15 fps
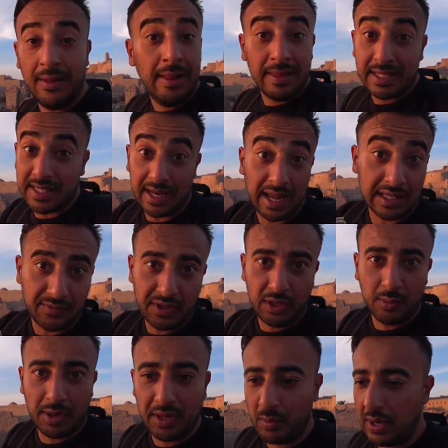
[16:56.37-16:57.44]
This is the last video,
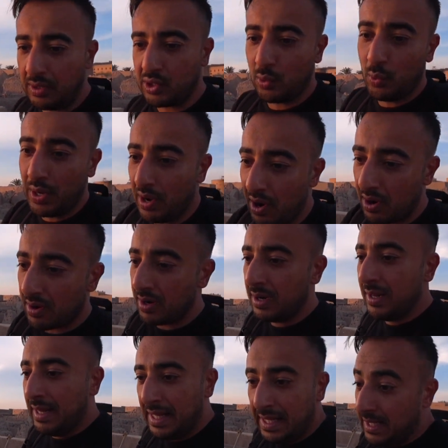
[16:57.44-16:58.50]
by the way, so we
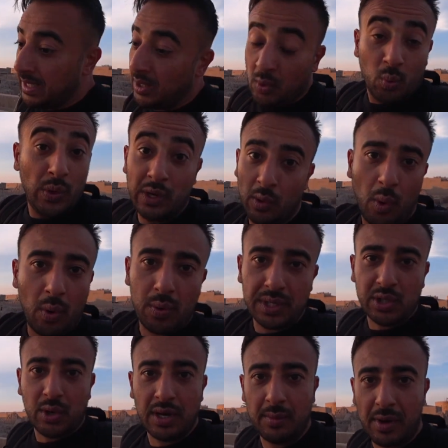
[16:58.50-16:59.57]
know what we're
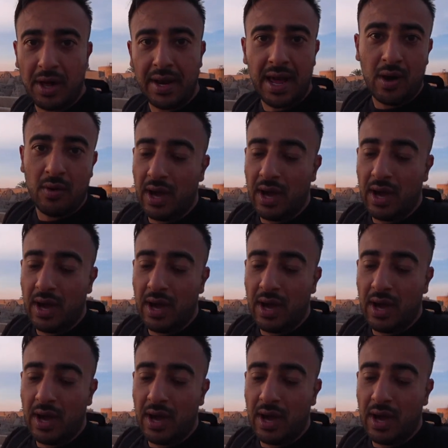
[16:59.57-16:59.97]
talking about now,